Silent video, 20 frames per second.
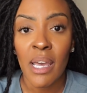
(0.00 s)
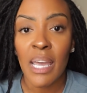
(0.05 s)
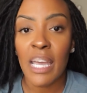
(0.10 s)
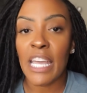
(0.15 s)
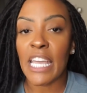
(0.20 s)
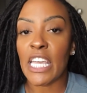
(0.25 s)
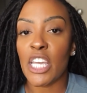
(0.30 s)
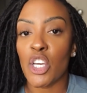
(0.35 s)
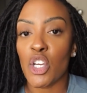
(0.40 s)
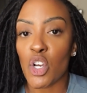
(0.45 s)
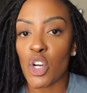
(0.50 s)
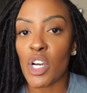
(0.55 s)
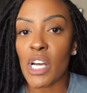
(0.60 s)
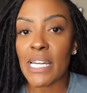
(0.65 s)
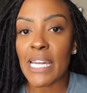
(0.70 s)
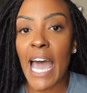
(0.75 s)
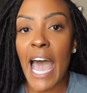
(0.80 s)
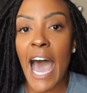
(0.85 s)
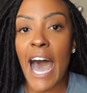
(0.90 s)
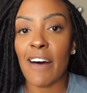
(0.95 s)
Like, you're
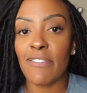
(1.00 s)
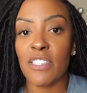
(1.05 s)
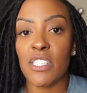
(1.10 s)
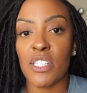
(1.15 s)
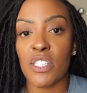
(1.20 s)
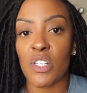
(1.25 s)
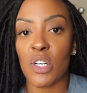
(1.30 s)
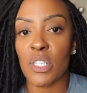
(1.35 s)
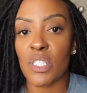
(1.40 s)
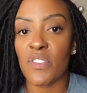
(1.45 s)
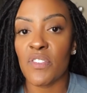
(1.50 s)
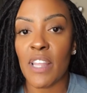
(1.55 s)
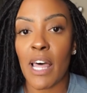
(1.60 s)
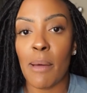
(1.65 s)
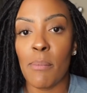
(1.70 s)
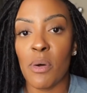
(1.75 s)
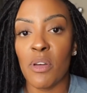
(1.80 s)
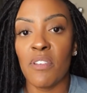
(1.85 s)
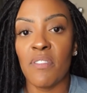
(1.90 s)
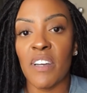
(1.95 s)
gonna have to search for
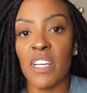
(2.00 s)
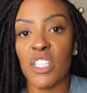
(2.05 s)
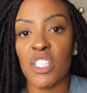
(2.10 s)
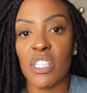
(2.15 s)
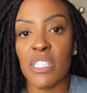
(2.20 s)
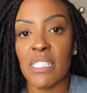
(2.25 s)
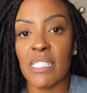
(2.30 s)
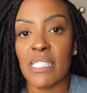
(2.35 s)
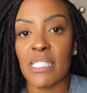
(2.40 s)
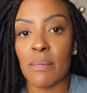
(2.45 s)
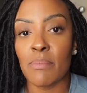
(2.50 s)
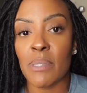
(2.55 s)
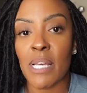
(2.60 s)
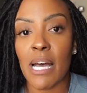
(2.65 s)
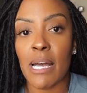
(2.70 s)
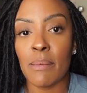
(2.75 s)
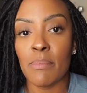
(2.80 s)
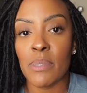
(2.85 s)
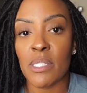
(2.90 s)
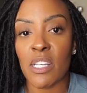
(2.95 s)
that motivation, and
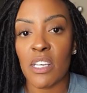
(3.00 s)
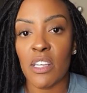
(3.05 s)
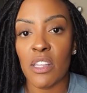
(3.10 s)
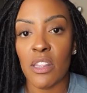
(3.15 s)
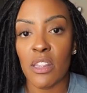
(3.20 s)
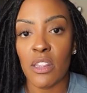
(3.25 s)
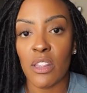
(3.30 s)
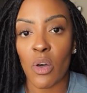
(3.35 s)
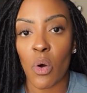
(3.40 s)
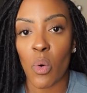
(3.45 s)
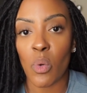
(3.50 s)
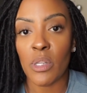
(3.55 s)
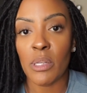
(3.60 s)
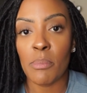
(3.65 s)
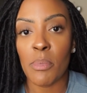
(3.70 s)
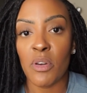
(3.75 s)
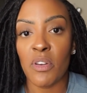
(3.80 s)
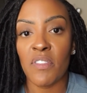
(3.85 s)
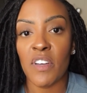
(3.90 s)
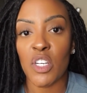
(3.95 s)
sometimes the only
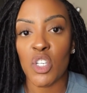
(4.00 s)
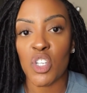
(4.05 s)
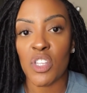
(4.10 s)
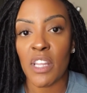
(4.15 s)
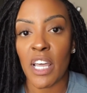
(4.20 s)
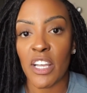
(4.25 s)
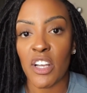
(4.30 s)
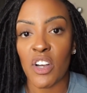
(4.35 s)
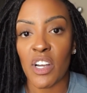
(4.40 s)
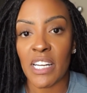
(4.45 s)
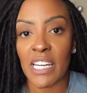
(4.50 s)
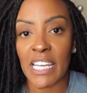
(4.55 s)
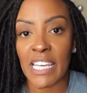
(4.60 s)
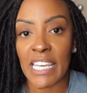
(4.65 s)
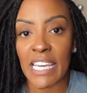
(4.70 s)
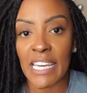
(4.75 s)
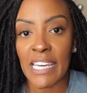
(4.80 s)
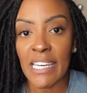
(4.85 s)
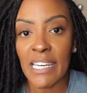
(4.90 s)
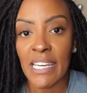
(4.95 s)
motivation that you're gonna
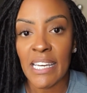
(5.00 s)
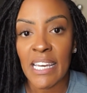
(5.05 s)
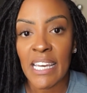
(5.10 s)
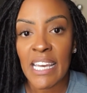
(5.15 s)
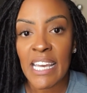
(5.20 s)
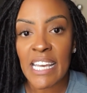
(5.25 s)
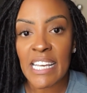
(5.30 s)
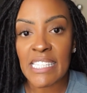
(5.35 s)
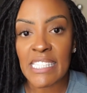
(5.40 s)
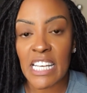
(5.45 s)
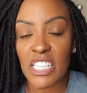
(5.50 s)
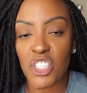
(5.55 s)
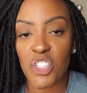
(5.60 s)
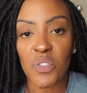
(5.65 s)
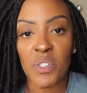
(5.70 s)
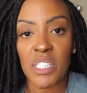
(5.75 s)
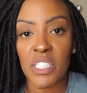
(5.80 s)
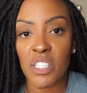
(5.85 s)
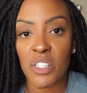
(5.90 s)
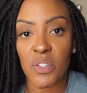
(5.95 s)
get is that
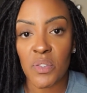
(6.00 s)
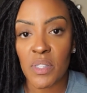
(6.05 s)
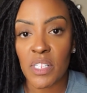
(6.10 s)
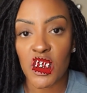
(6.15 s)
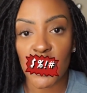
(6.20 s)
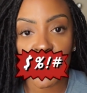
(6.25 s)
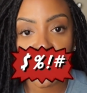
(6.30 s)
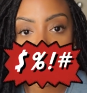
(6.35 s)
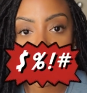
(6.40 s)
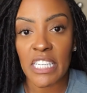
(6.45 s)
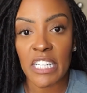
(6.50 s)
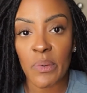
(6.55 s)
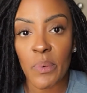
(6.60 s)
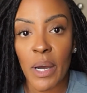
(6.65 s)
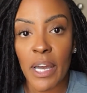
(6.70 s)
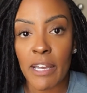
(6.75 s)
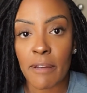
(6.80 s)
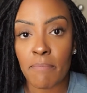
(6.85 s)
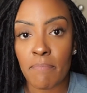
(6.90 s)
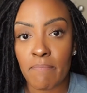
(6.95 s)
you need to do the shit
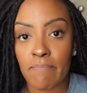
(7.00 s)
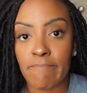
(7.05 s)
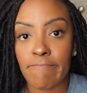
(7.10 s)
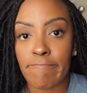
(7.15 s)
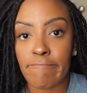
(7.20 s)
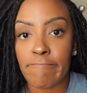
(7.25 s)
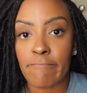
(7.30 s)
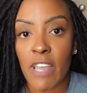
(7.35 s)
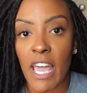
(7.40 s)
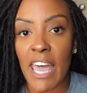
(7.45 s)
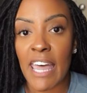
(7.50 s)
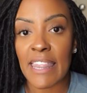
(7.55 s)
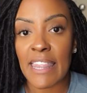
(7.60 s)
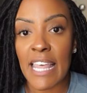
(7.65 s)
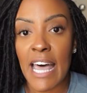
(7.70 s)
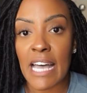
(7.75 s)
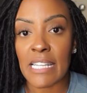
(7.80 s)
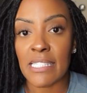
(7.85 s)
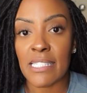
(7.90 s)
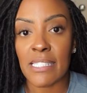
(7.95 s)
anyway. And
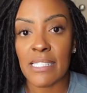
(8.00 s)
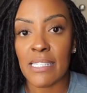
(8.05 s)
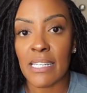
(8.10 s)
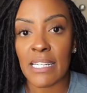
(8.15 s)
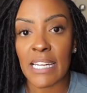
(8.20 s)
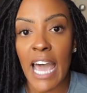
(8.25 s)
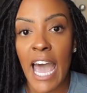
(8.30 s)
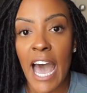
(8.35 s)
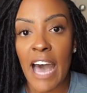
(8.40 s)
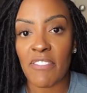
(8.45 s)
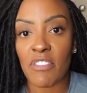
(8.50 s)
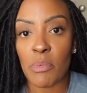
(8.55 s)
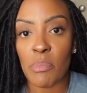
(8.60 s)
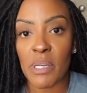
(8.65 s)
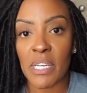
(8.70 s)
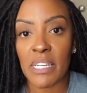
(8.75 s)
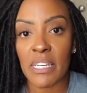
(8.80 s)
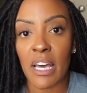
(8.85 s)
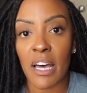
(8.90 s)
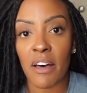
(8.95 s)
that's gonna have to
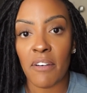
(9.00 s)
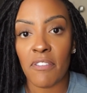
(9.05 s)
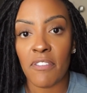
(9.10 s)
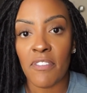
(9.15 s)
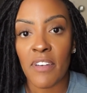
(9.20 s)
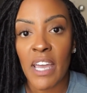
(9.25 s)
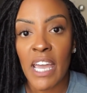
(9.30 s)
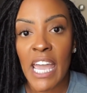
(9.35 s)
be enough.